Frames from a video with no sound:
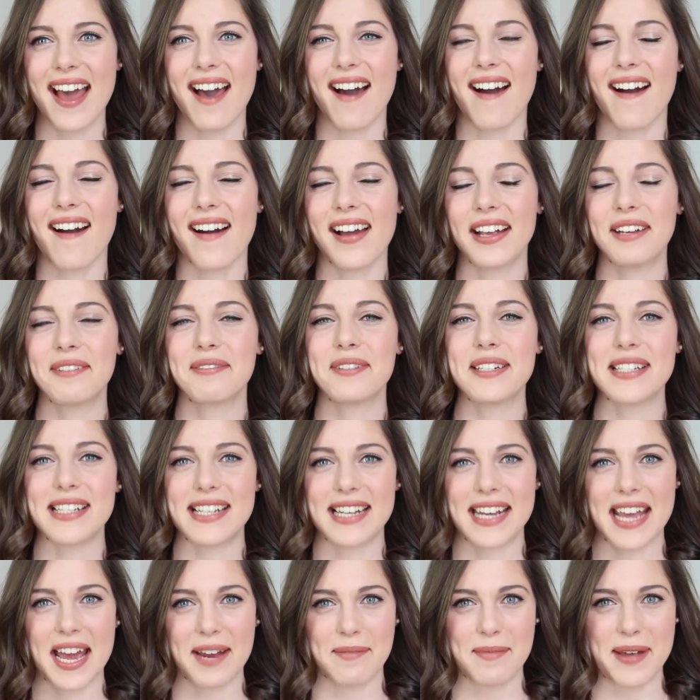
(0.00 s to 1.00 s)
I
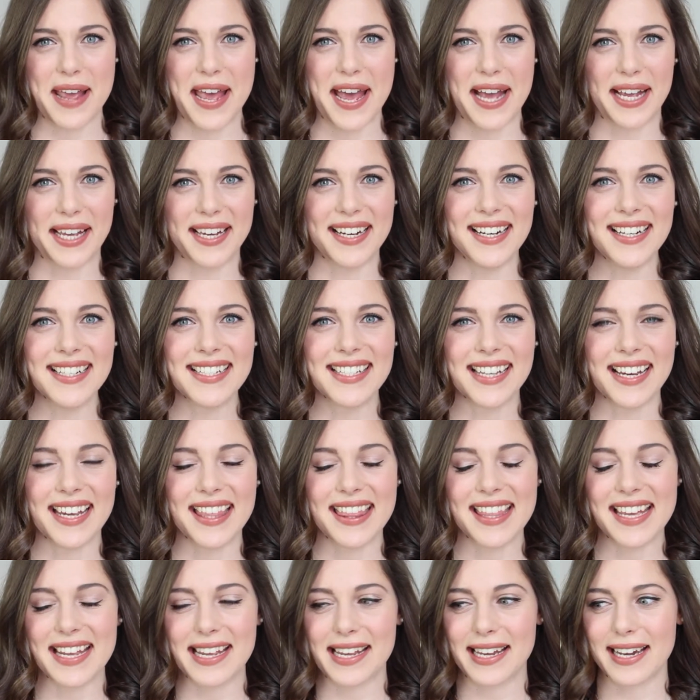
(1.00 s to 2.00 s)
recently had my hair cut. I
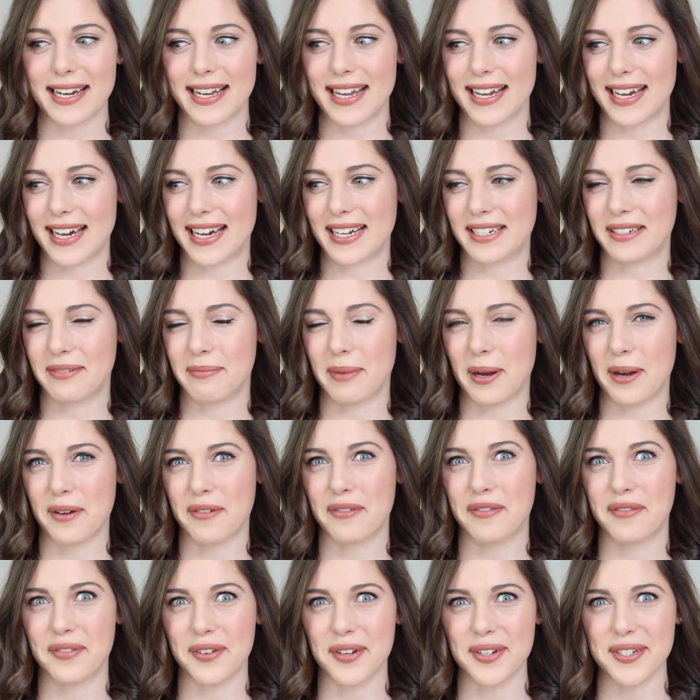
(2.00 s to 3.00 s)
think I had about a
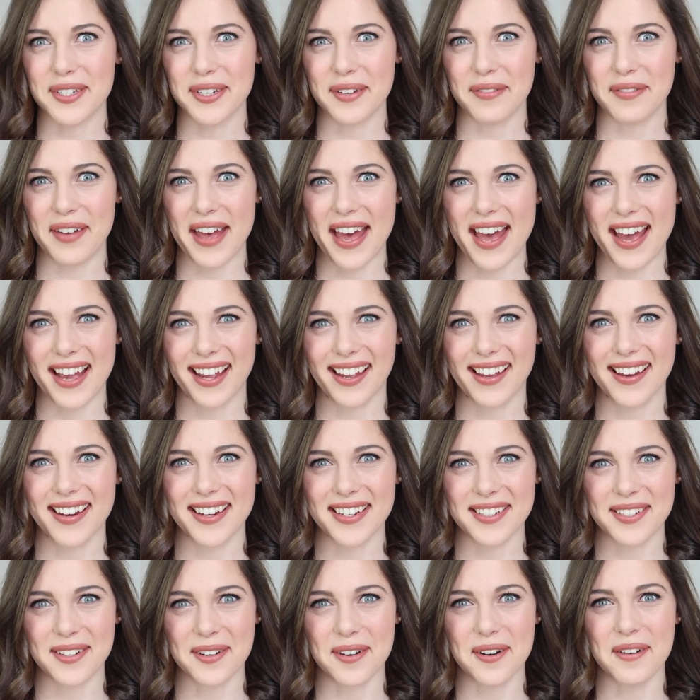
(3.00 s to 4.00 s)
foot of hair
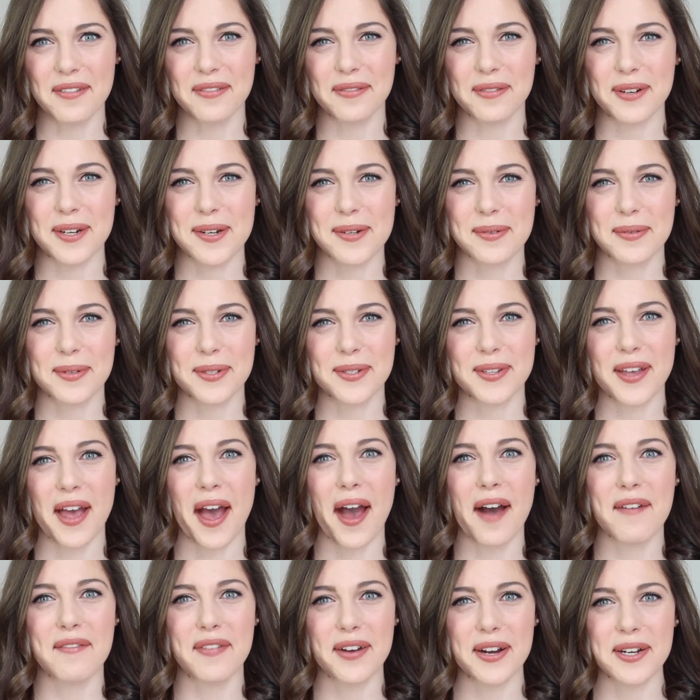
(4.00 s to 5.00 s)
cut off, which was
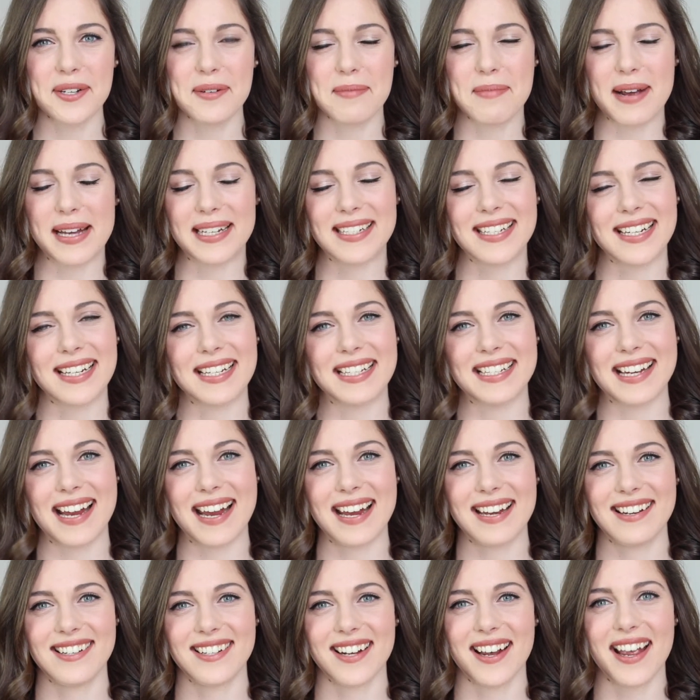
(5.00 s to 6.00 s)
a very dramatic change.